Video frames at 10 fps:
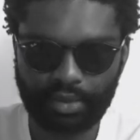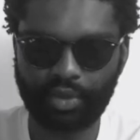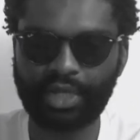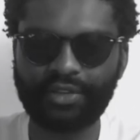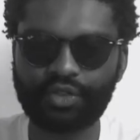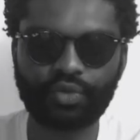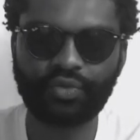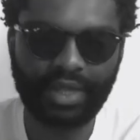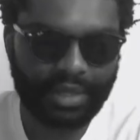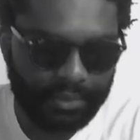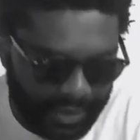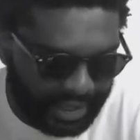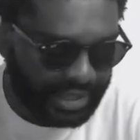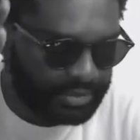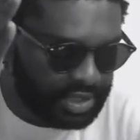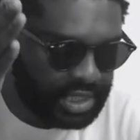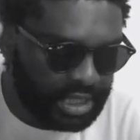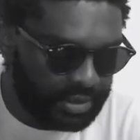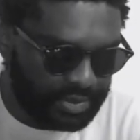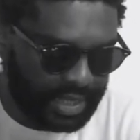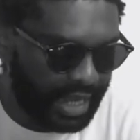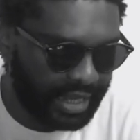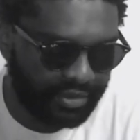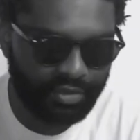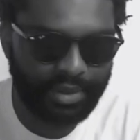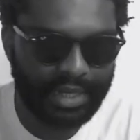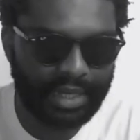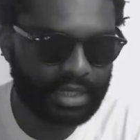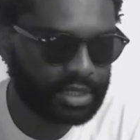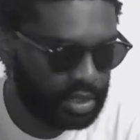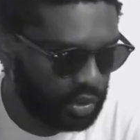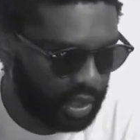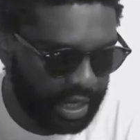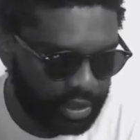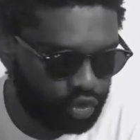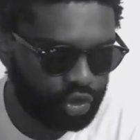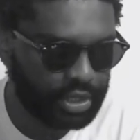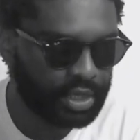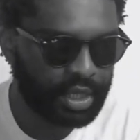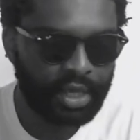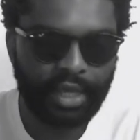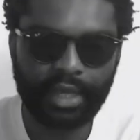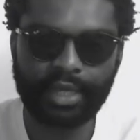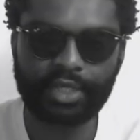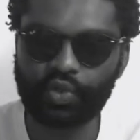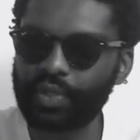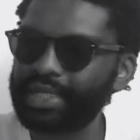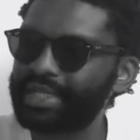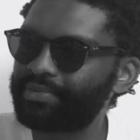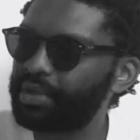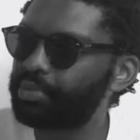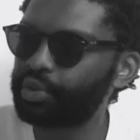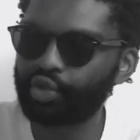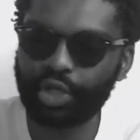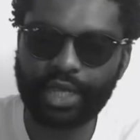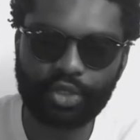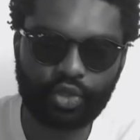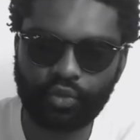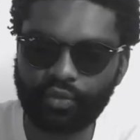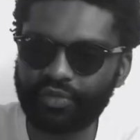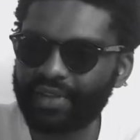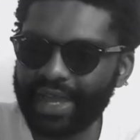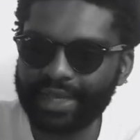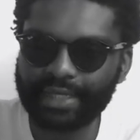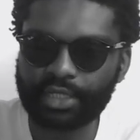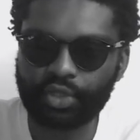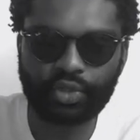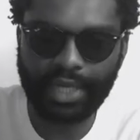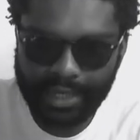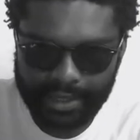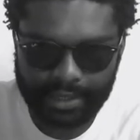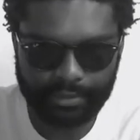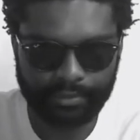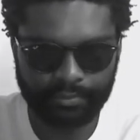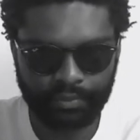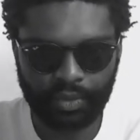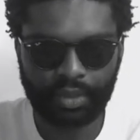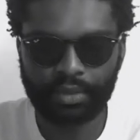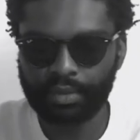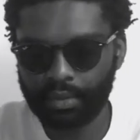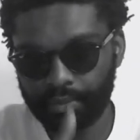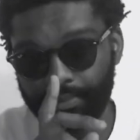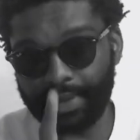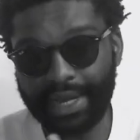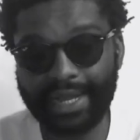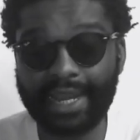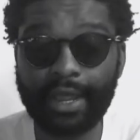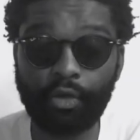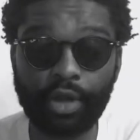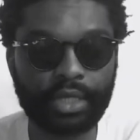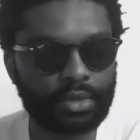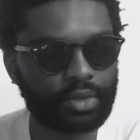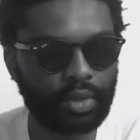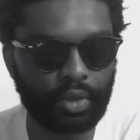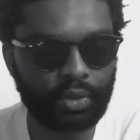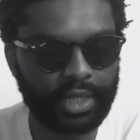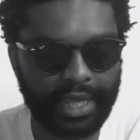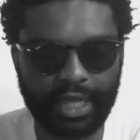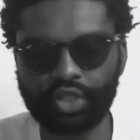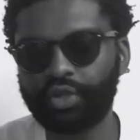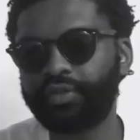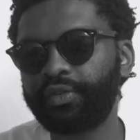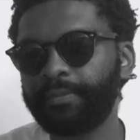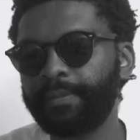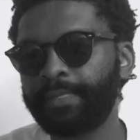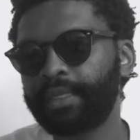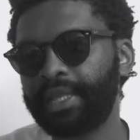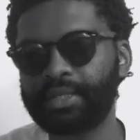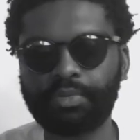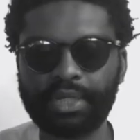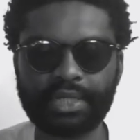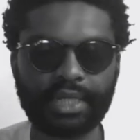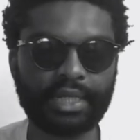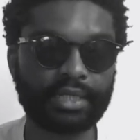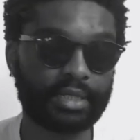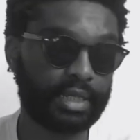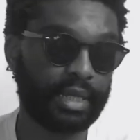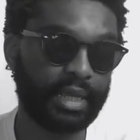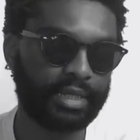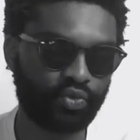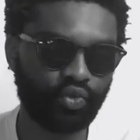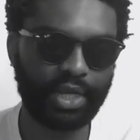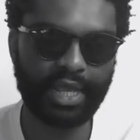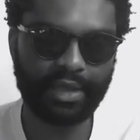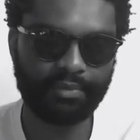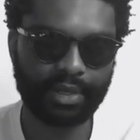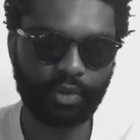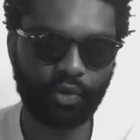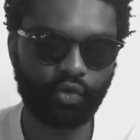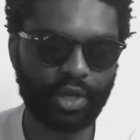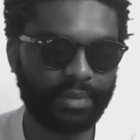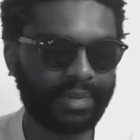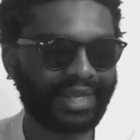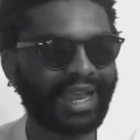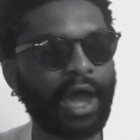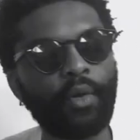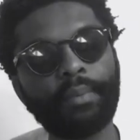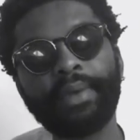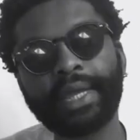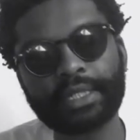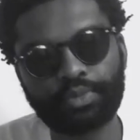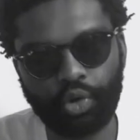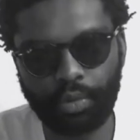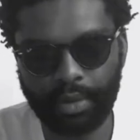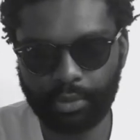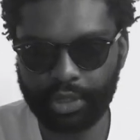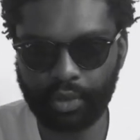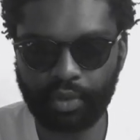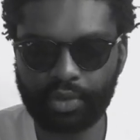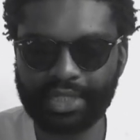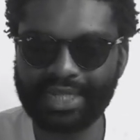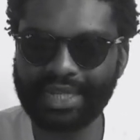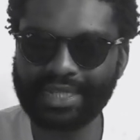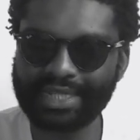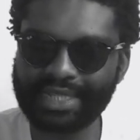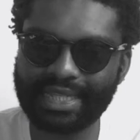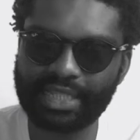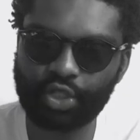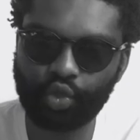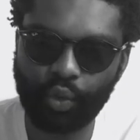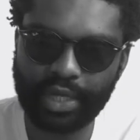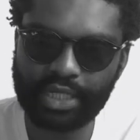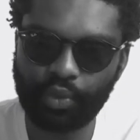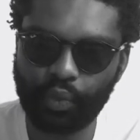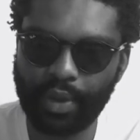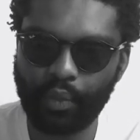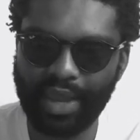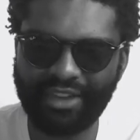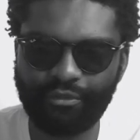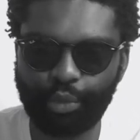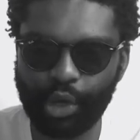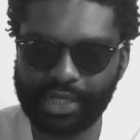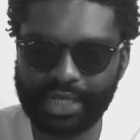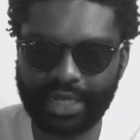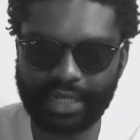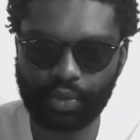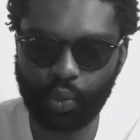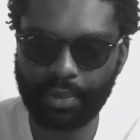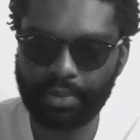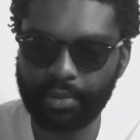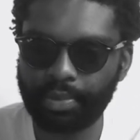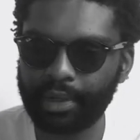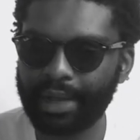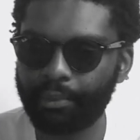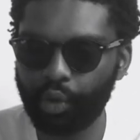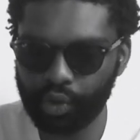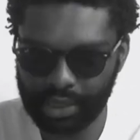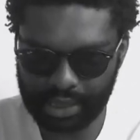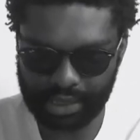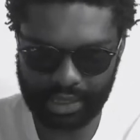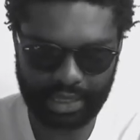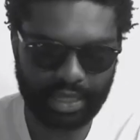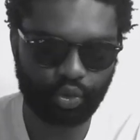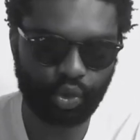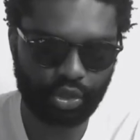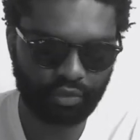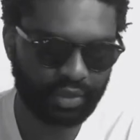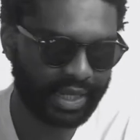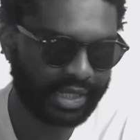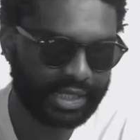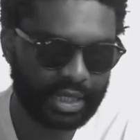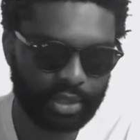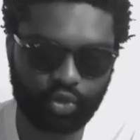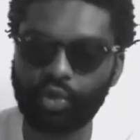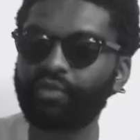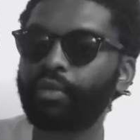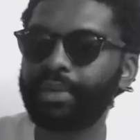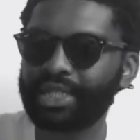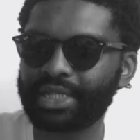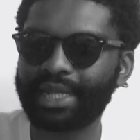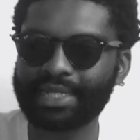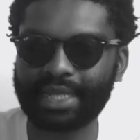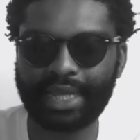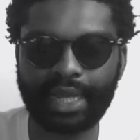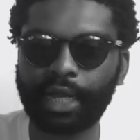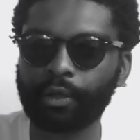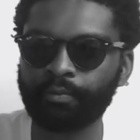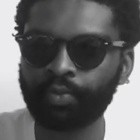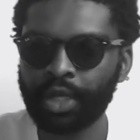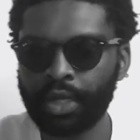You don't have to fucking make them sheeps like everybody else in your country. And as soon as the people try to fight, you kill them. But I digress. So the age of the Splinternet is really happening already, but our biggest problem on the continent is the situation where we have presidents, when people are protesting, they switch off the internet so information doesn't get out.